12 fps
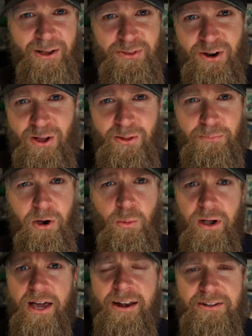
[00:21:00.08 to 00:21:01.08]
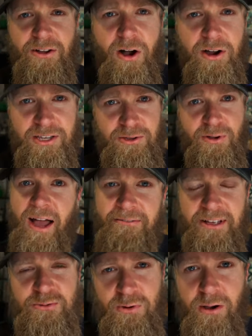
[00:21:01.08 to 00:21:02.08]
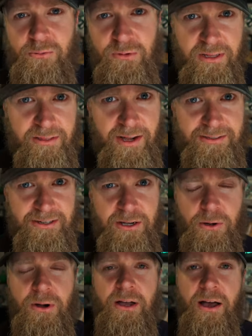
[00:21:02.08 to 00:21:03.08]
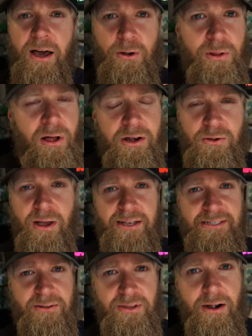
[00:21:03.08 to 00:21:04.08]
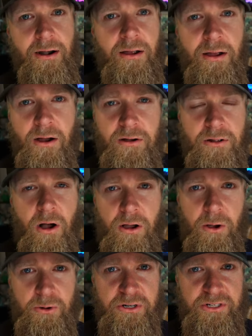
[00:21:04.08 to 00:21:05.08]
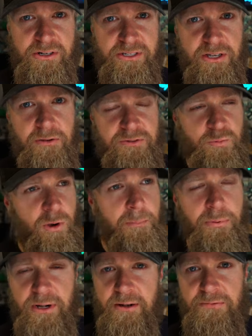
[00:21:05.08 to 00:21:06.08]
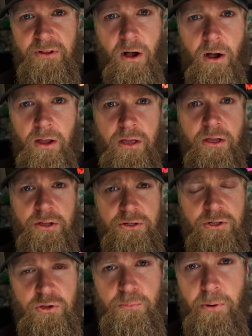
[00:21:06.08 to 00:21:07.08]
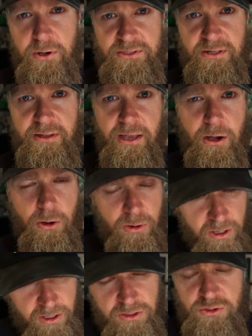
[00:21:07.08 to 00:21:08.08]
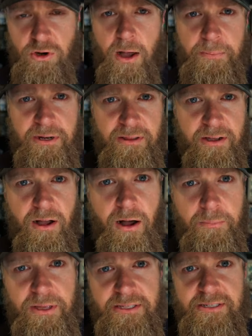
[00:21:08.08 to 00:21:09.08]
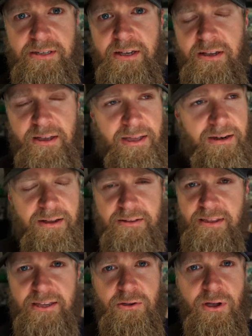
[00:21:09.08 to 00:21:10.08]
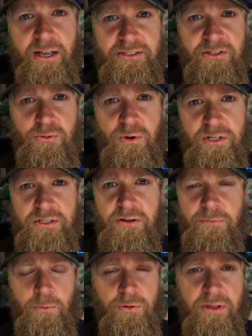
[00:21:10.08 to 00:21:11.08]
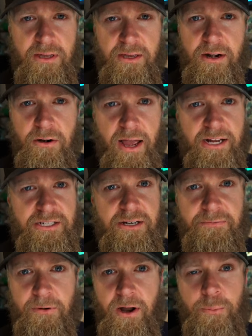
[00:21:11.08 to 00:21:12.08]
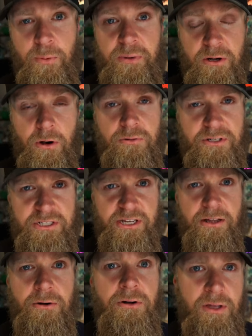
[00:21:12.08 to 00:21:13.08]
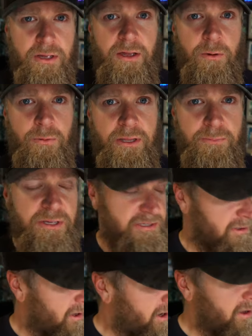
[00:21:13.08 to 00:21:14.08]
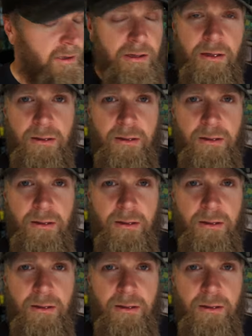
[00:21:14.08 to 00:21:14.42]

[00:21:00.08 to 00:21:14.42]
out there on the boat. What kind of dog do you have? That's what I would really like to know. I know a lot of you guys out there are dog owners yourselves. What breed of dog do you personally own? Drop it in the comments. And uh, thank you guys so much for the interaction and for helping me grow this channel. It really means a lot.